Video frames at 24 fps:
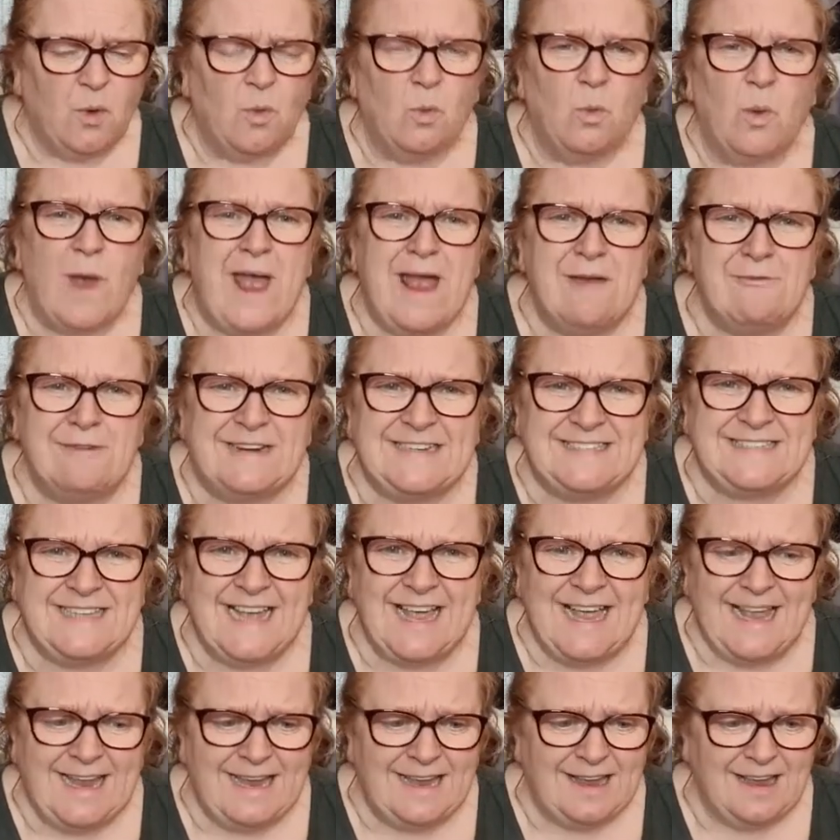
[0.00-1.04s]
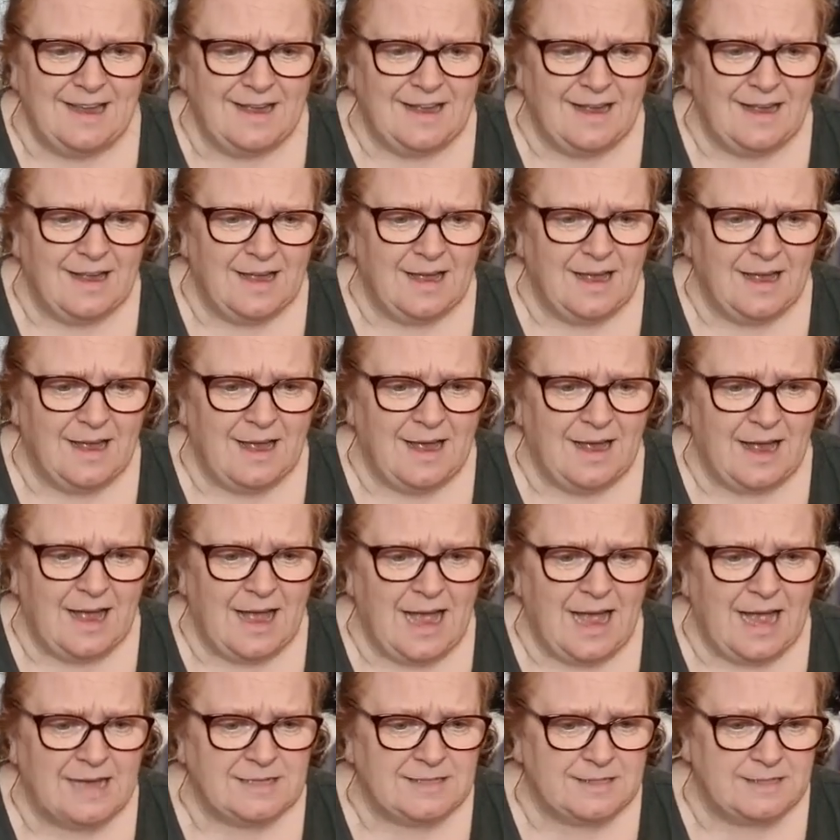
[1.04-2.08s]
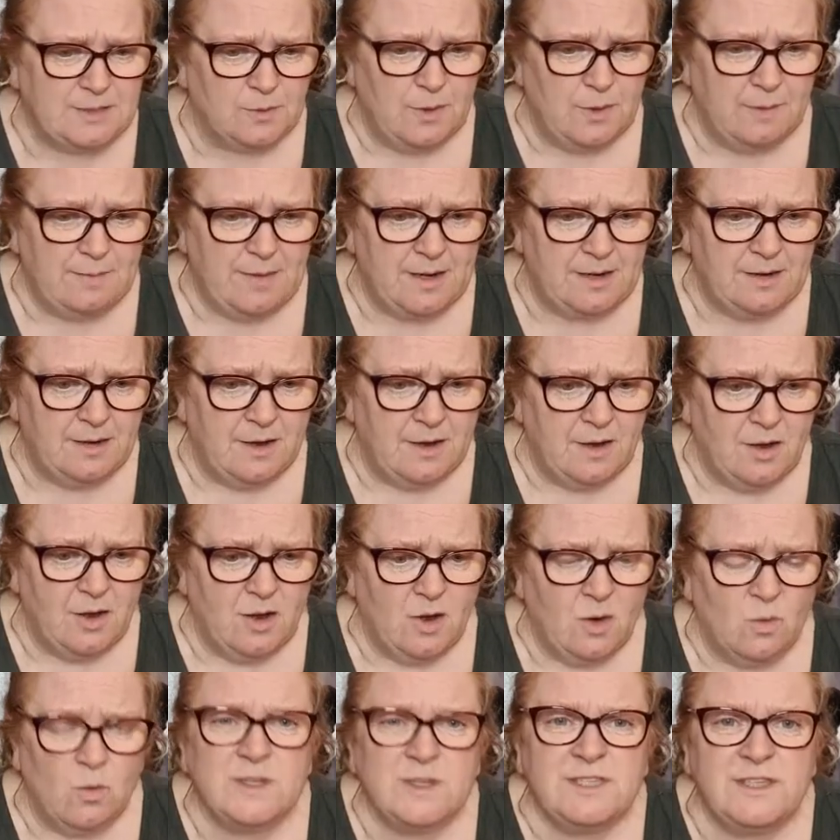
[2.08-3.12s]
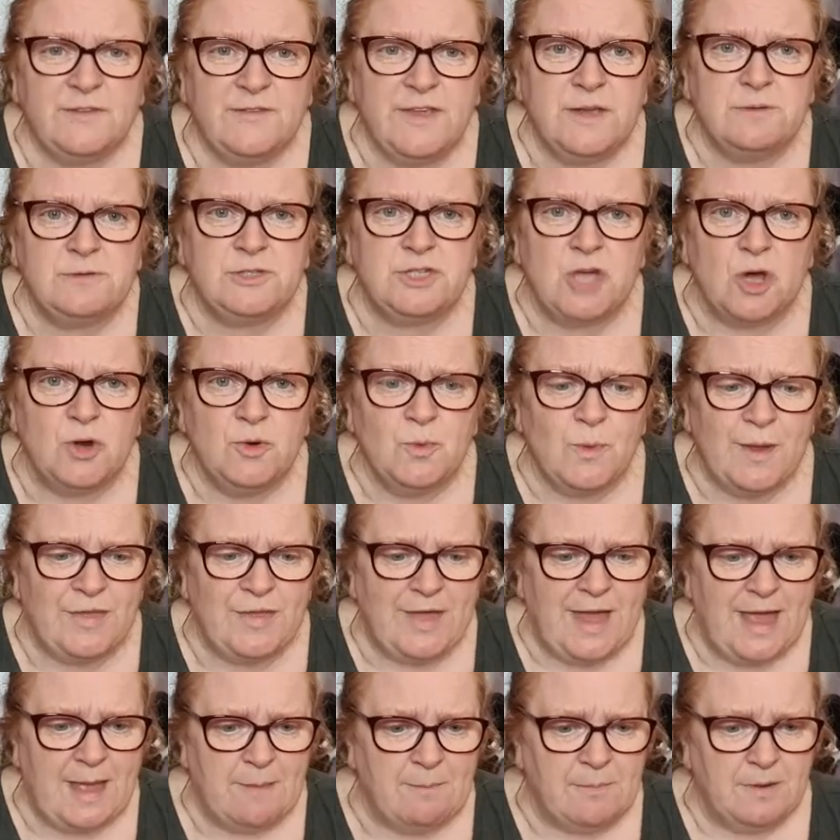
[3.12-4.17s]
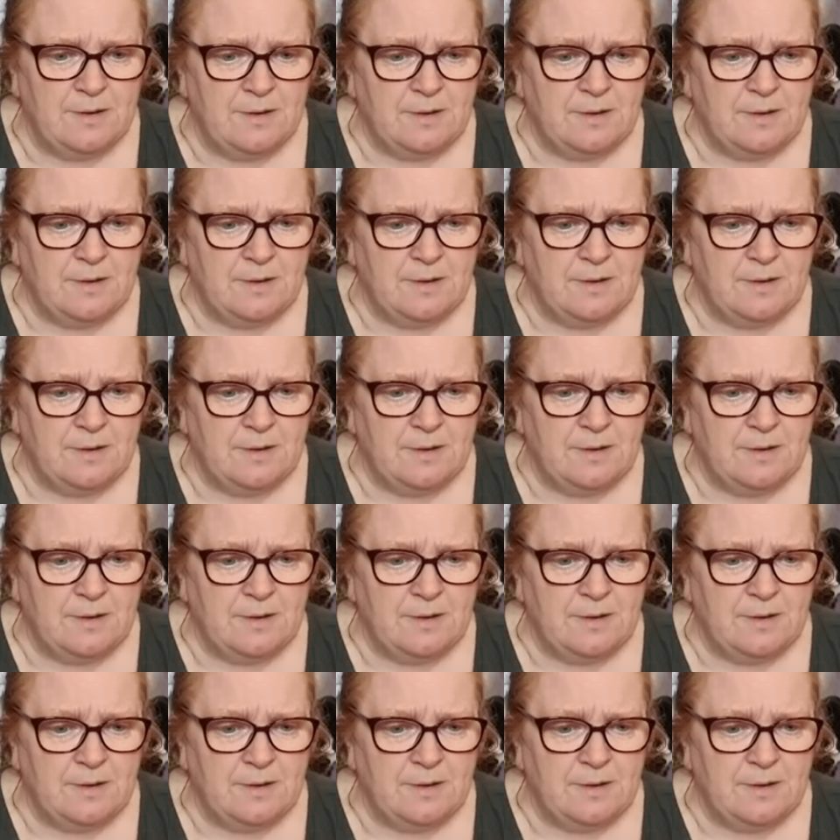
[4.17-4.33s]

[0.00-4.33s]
Where is he? asked the women. What have you done with him?